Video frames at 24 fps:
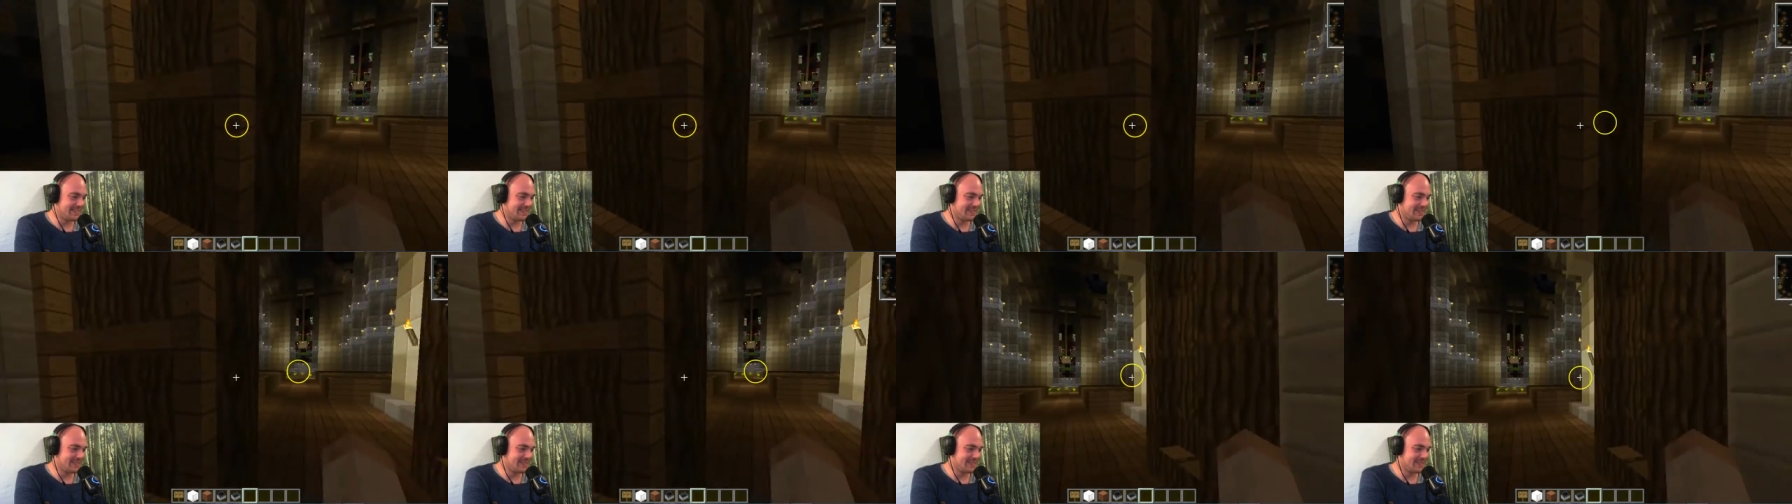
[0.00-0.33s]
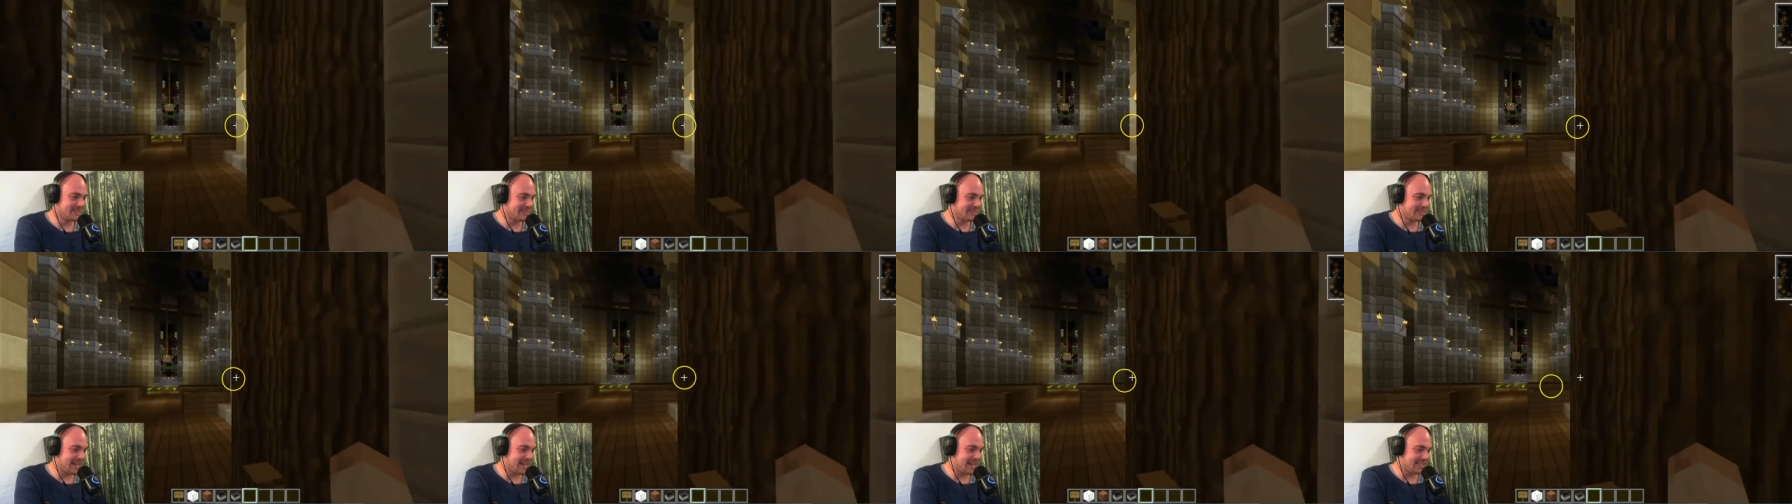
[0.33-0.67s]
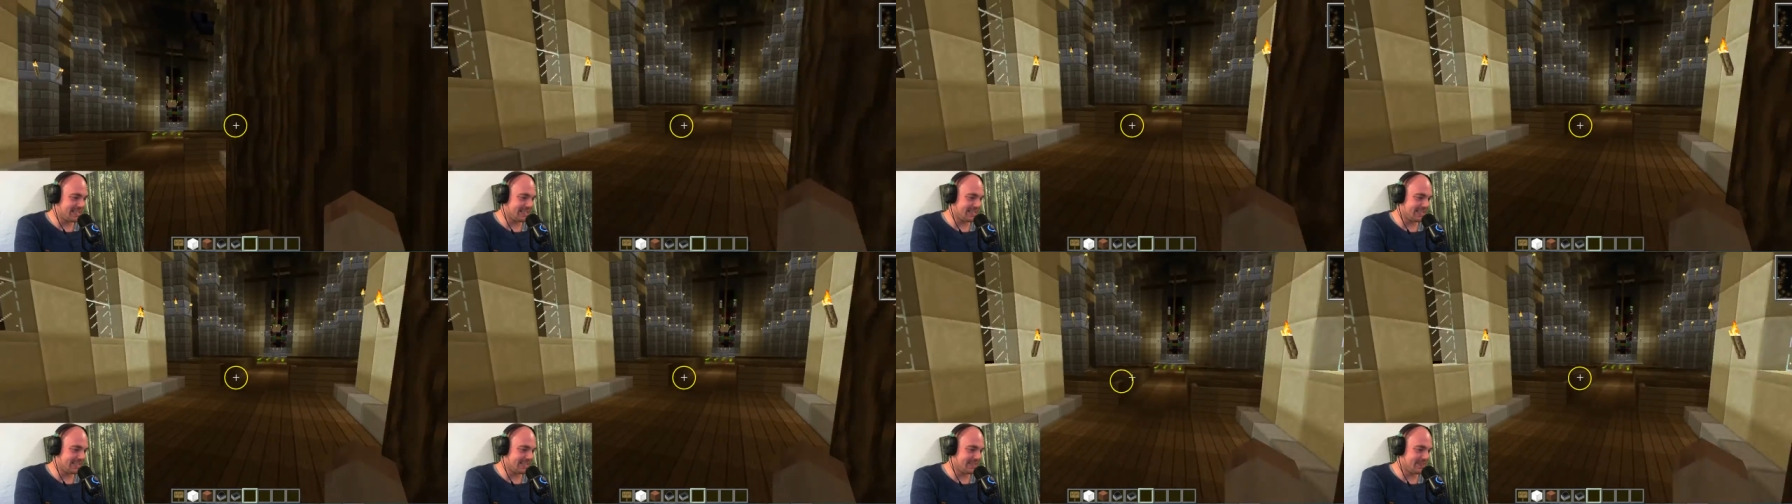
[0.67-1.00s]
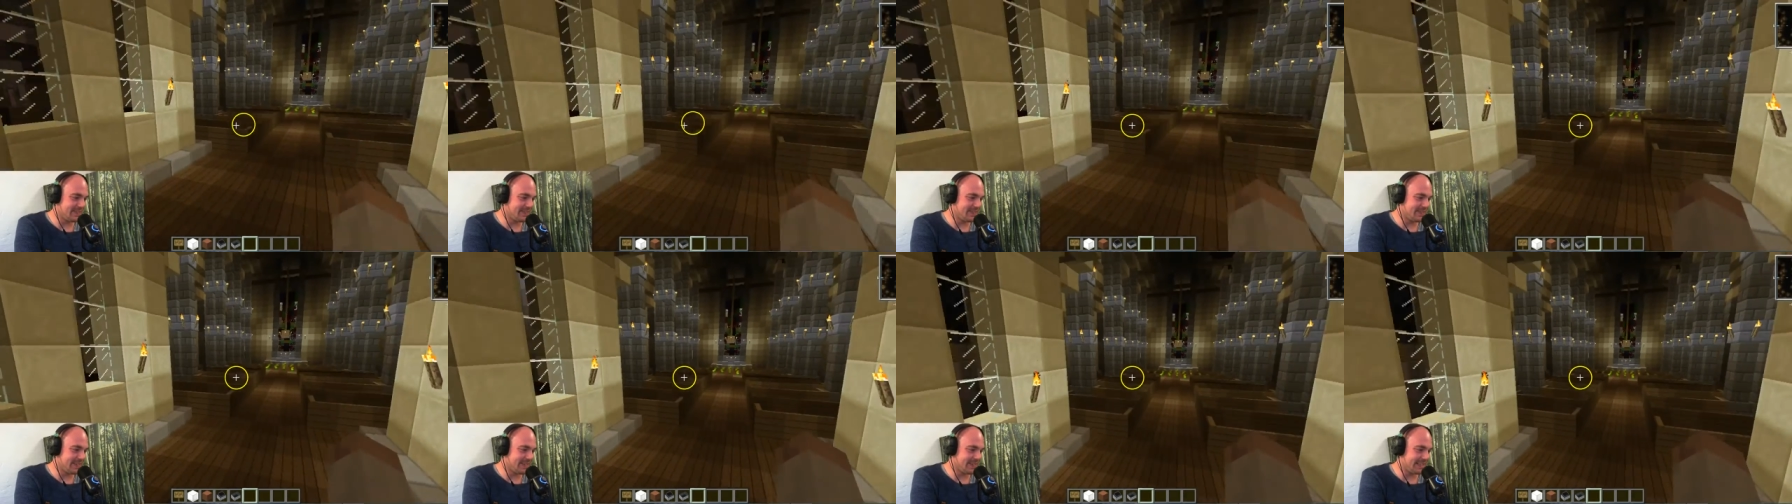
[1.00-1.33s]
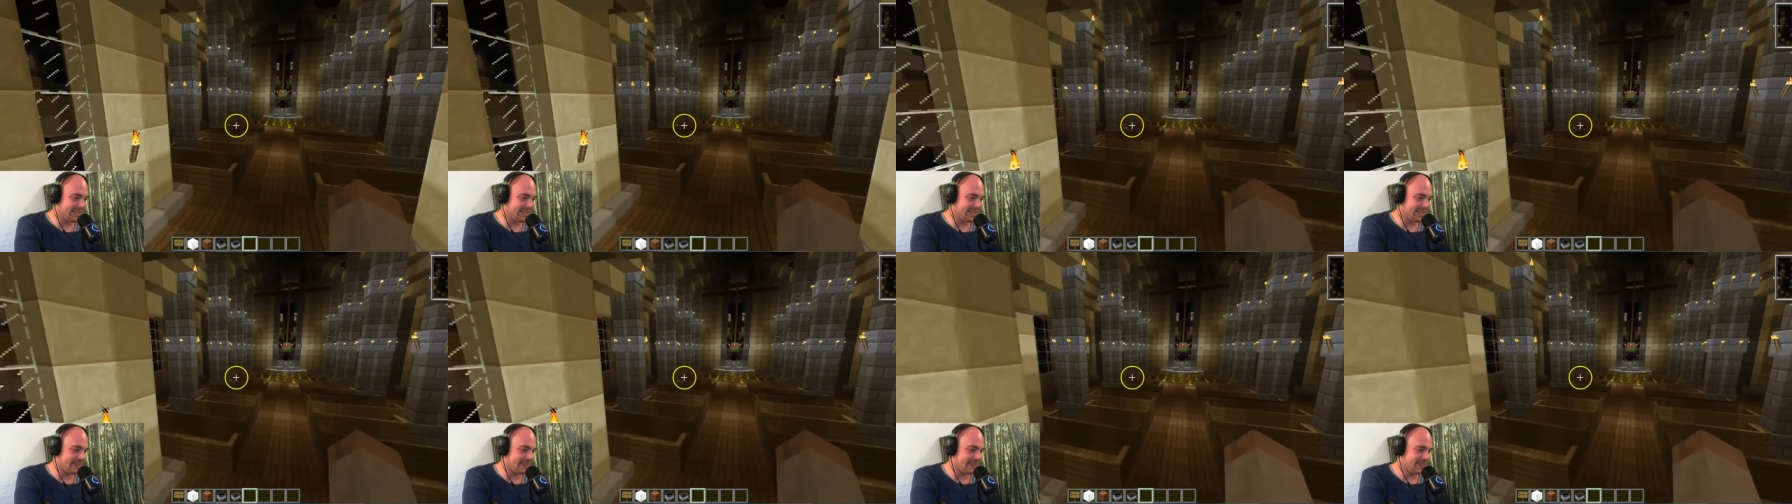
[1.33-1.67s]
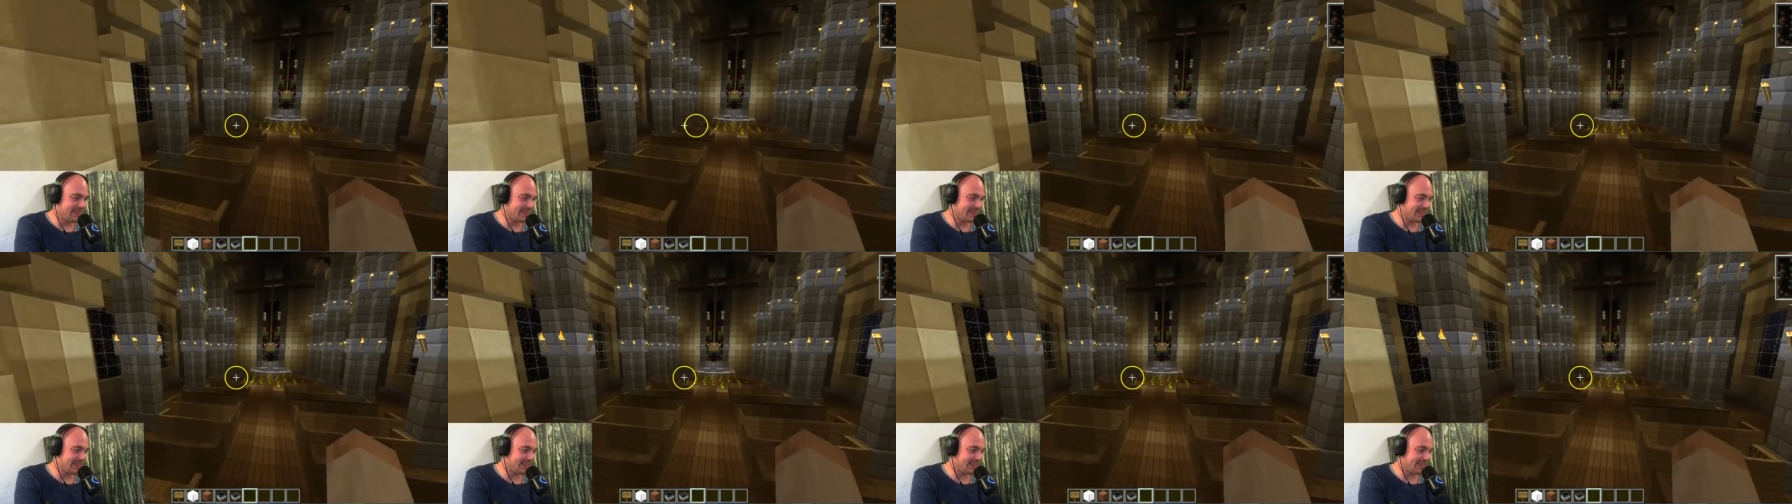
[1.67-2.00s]
What? the, what the,
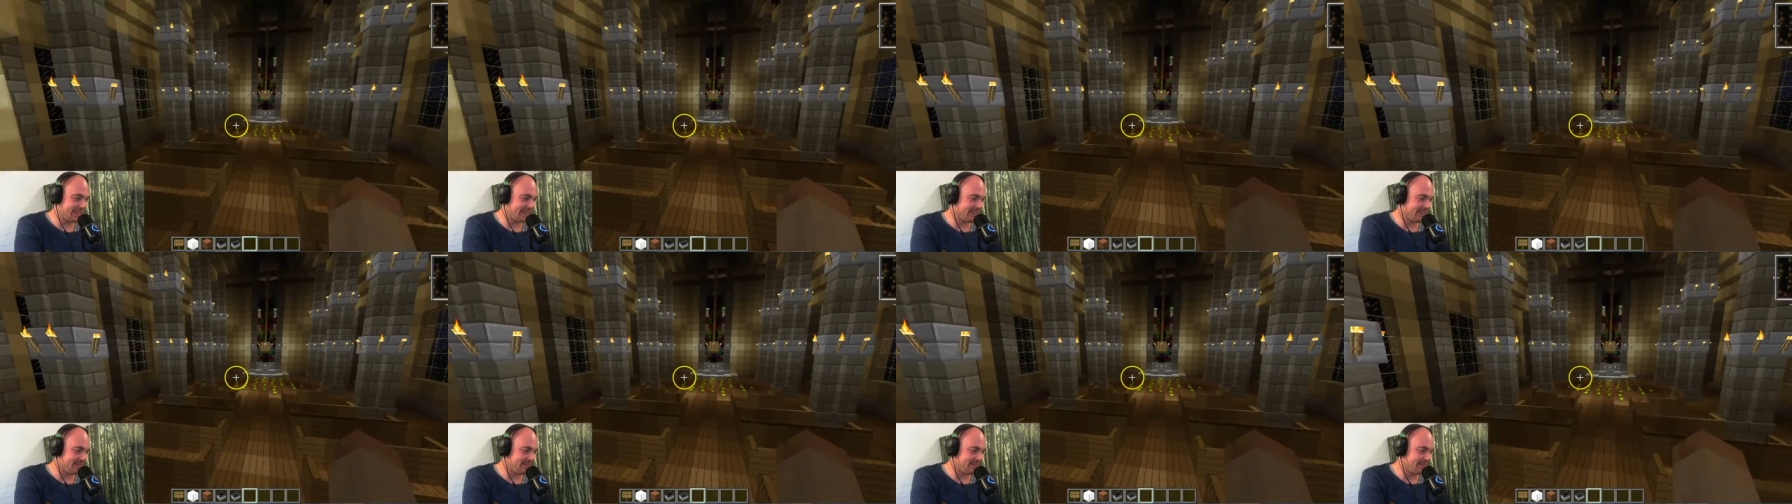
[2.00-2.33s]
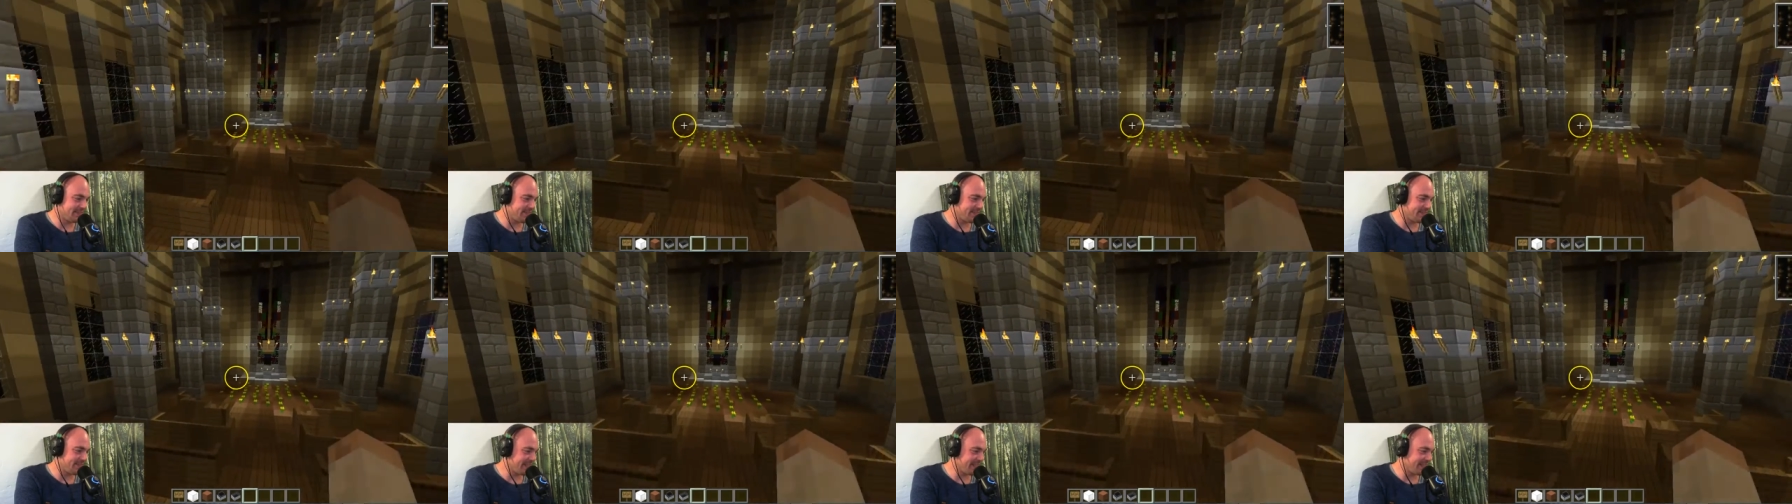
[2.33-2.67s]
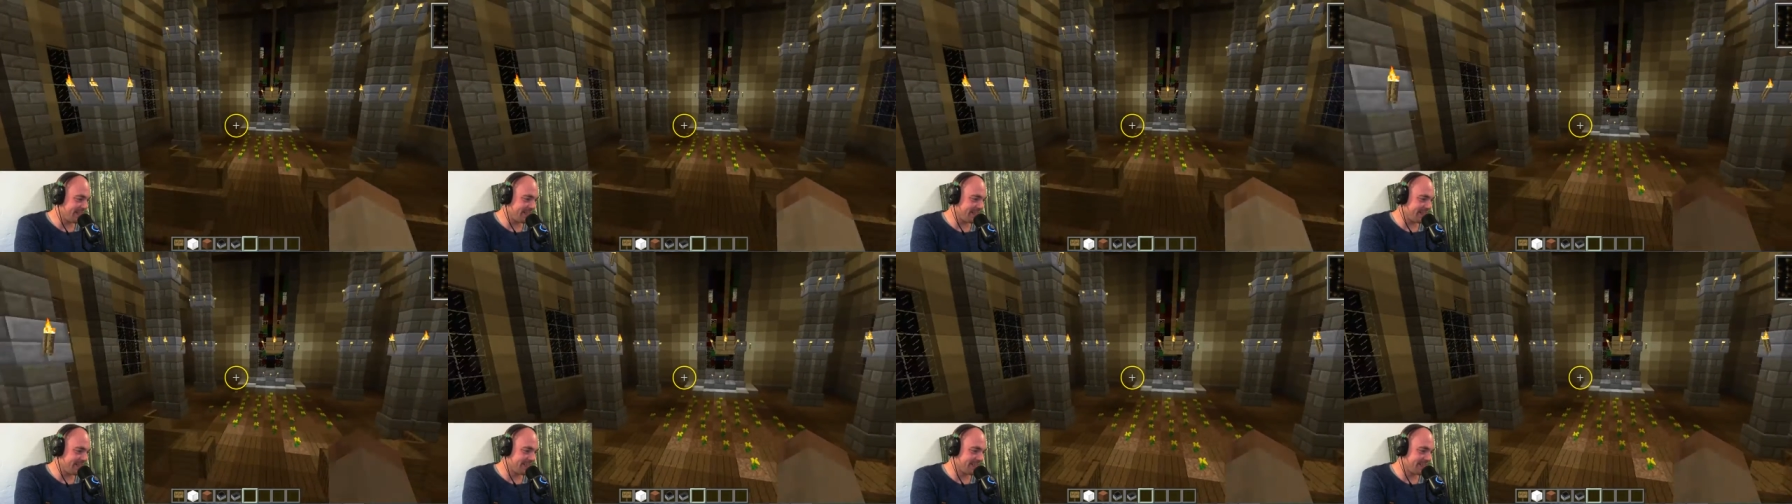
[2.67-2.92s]
what the fuck?